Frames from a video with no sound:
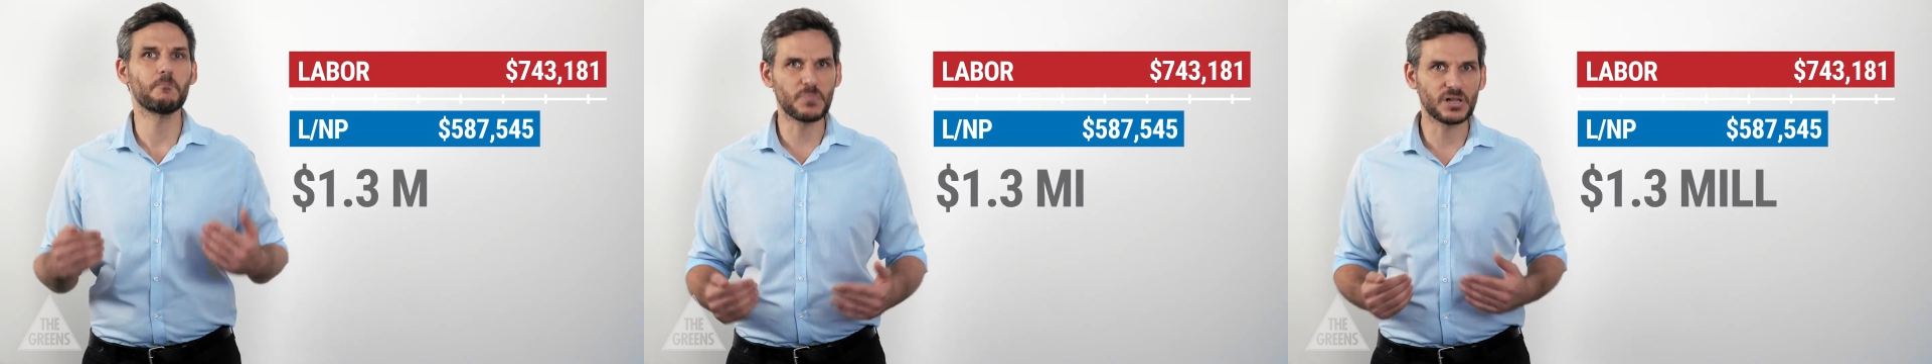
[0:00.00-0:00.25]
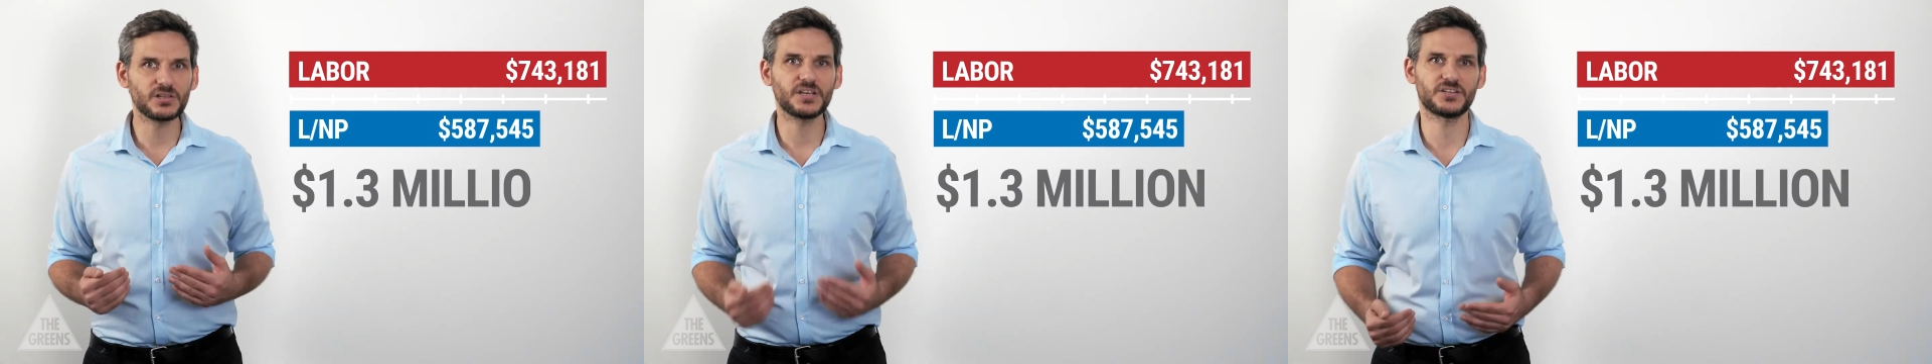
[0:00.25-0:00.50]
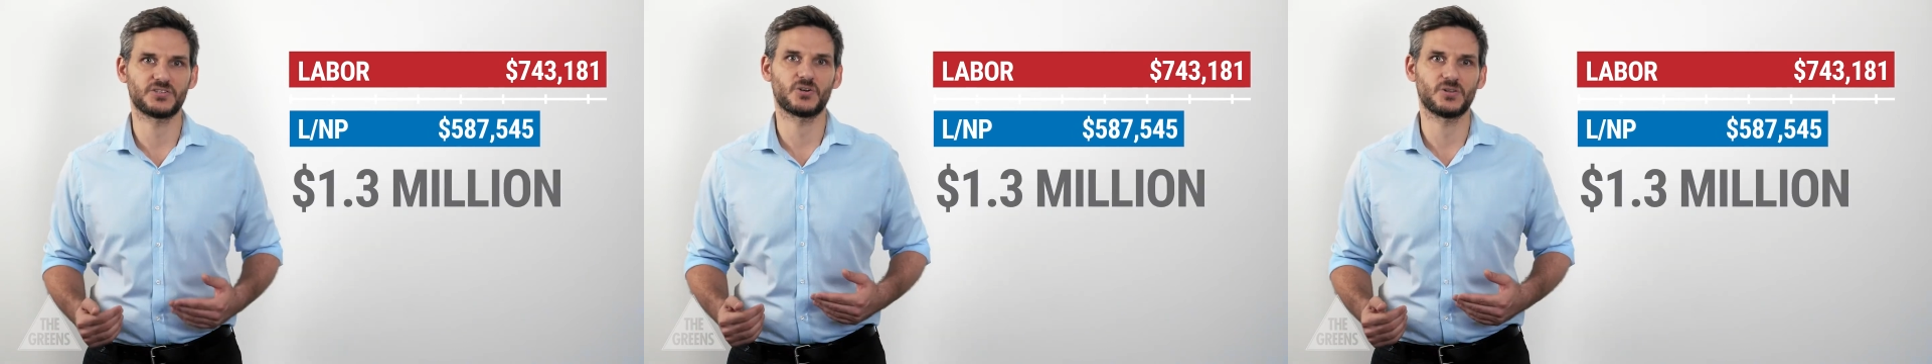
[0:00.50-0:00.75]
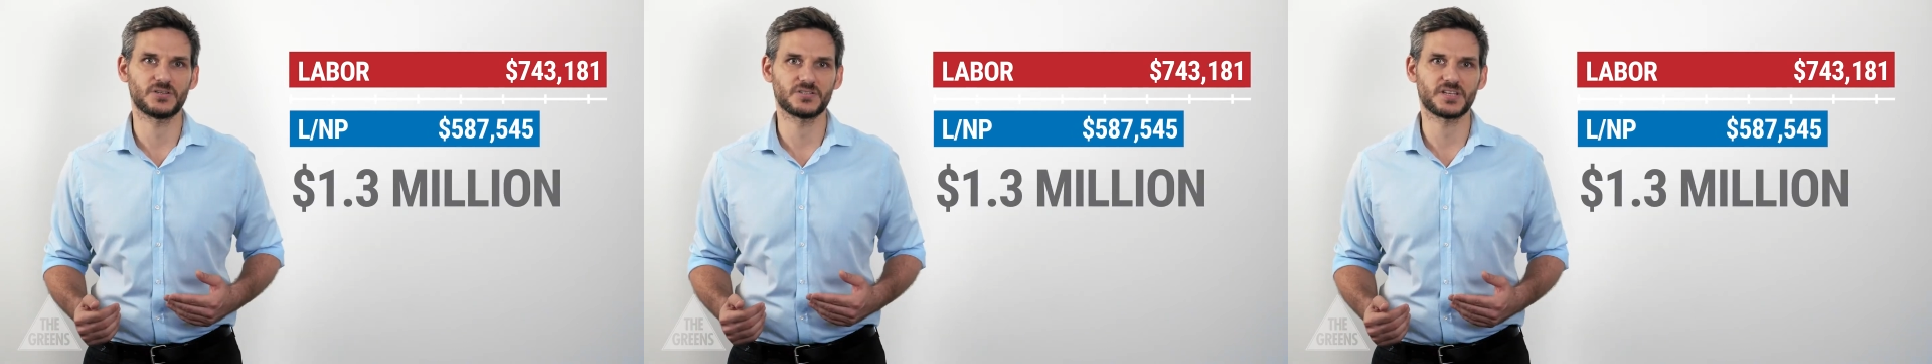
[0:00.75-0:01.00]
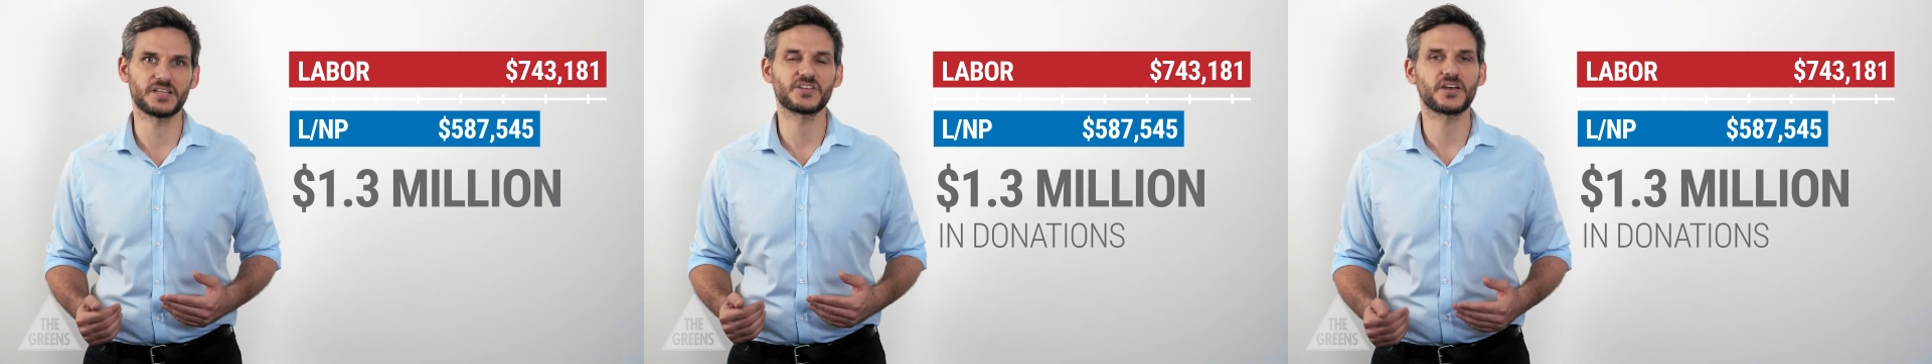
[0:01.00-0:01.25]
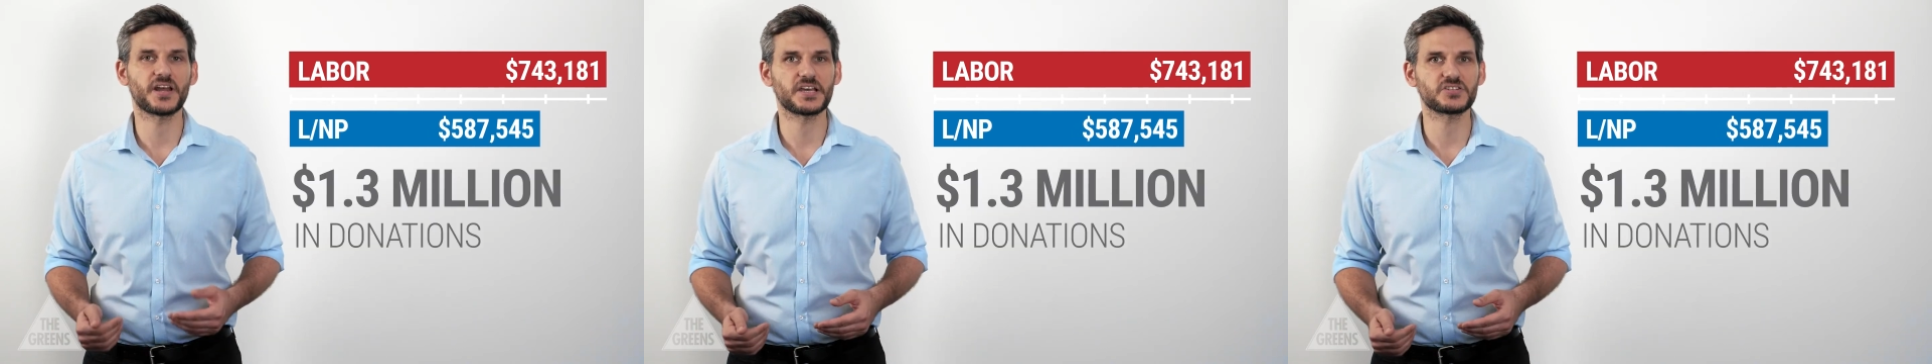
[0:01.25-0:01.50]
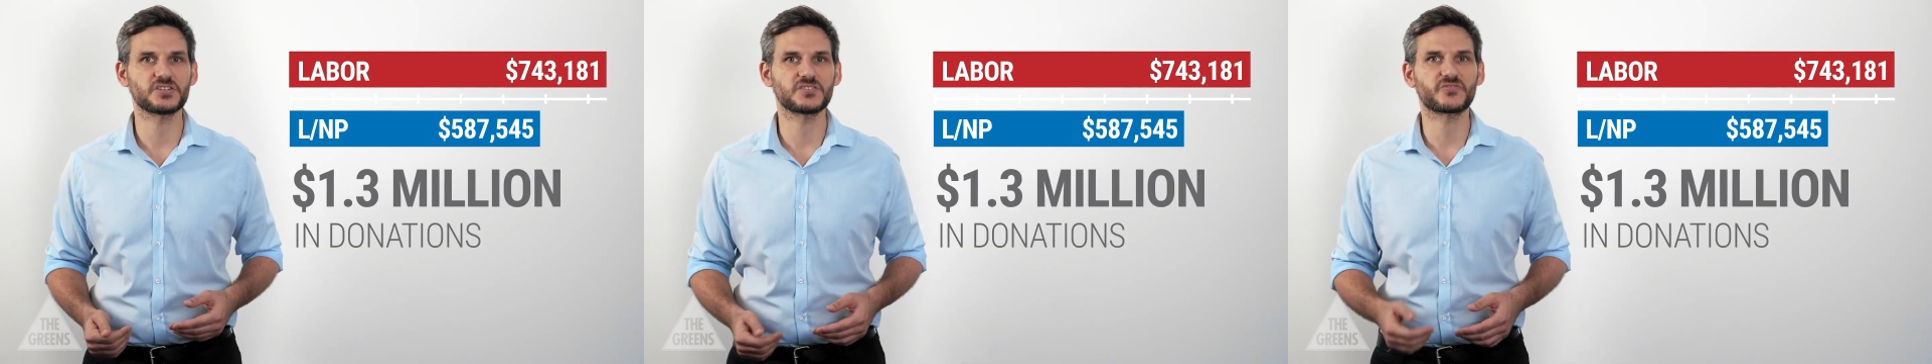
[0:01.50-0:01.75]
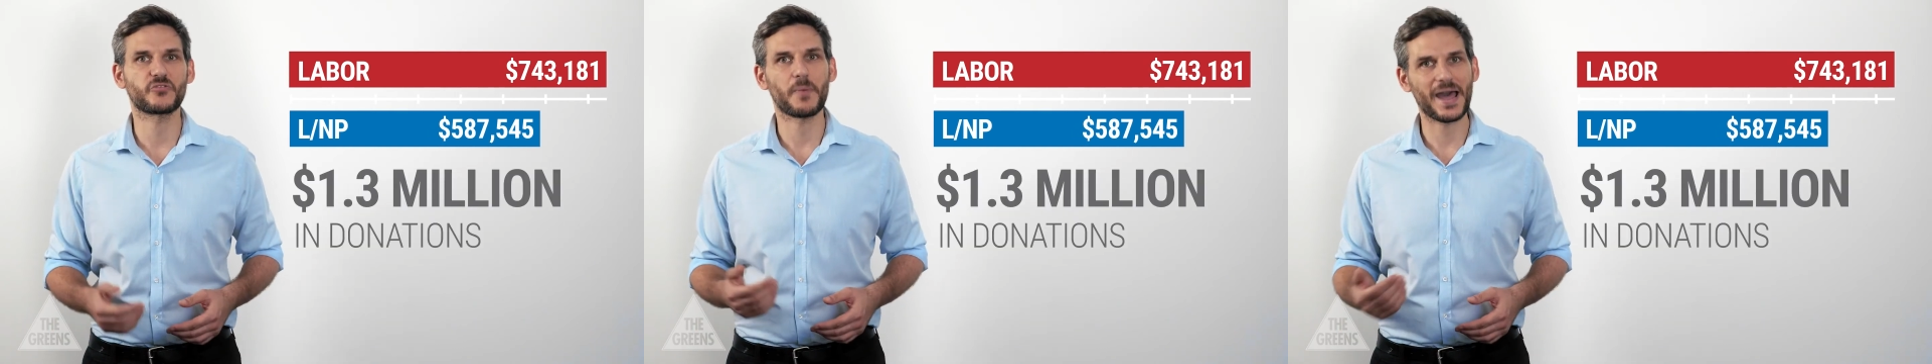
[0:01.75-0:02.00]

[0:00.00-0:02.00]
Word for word: million dollars in donations from